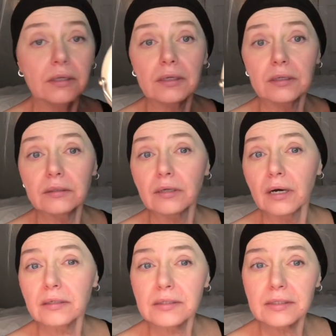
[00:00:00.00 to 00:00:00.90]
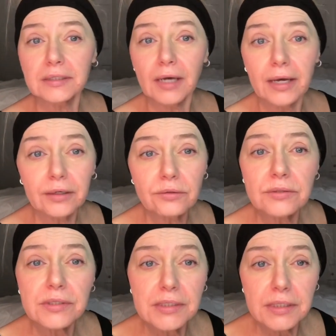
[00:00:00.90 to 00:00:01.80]
and honestly I
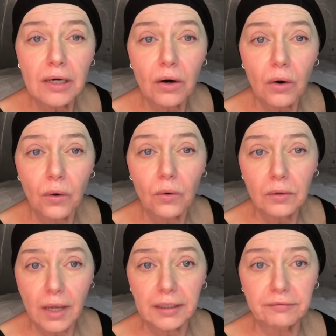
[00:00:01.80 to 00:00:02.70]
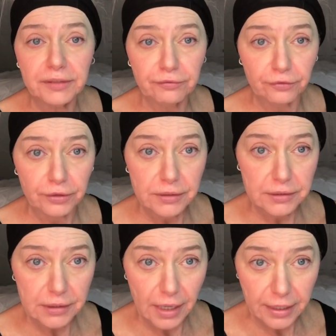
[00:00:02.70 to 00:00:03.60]
don't see a whole lot of
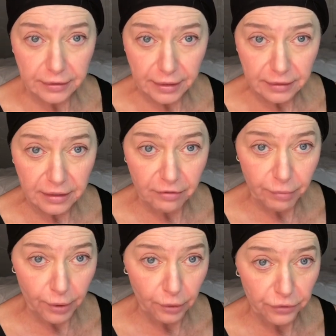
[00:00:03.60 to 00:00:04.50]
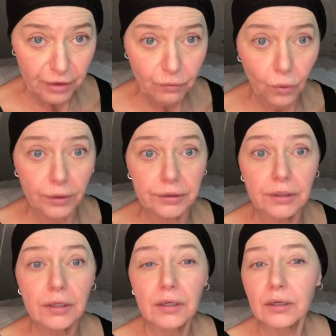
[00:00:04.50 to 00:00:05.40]
difference. I think they both have worn
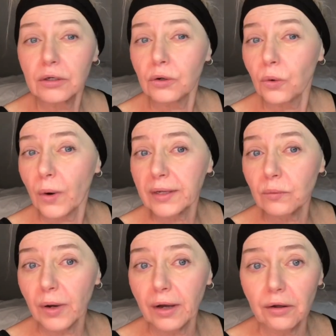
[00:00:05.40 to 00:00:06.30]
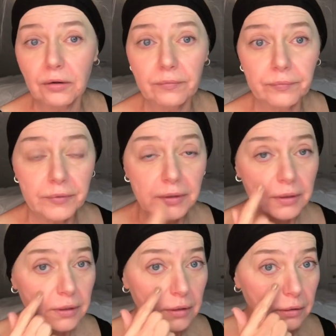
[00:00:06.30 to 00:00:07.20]
quite well.
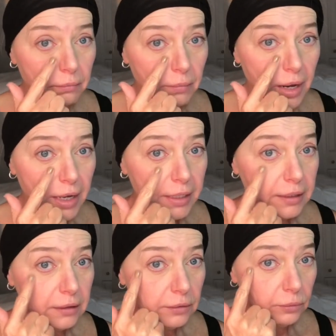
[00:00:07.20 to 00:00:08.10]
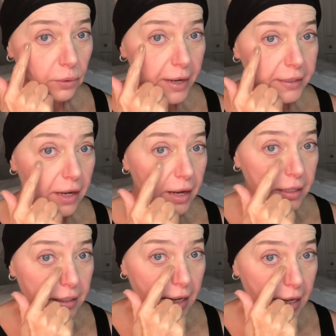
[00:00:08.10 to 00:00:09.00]
My right
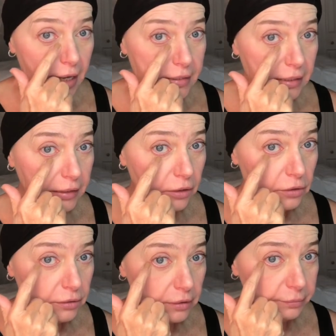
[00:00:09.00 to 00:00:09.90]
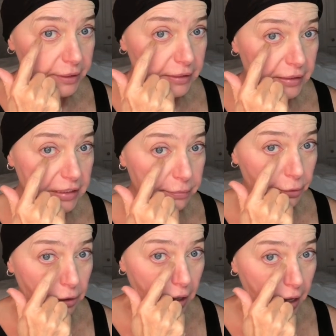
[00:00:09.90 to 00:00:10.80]
eye has a little bit
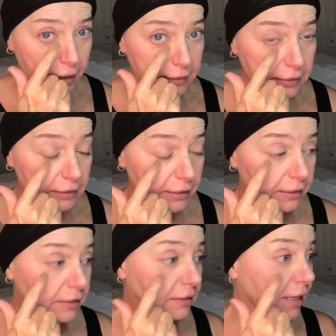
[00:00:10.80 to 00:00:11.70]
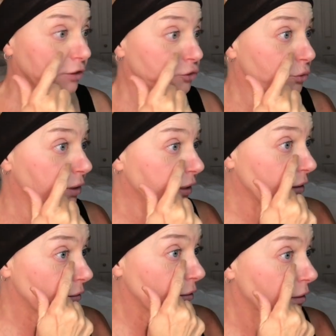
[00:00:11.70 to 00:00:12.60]
deeper line in it
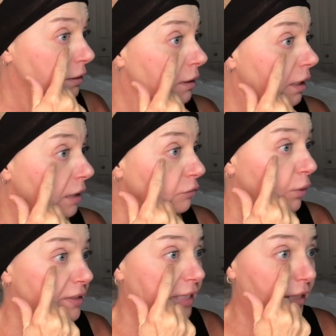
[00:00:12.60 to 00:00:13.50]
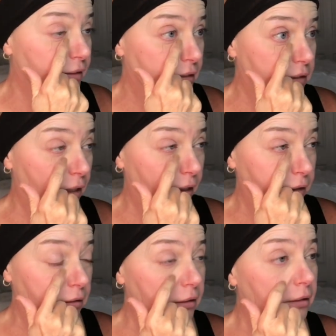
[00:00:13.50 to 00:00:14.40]
naturally. I've always had this
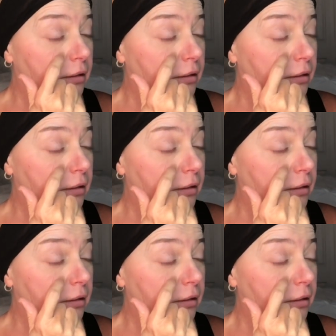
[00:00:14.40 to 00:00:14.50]
line.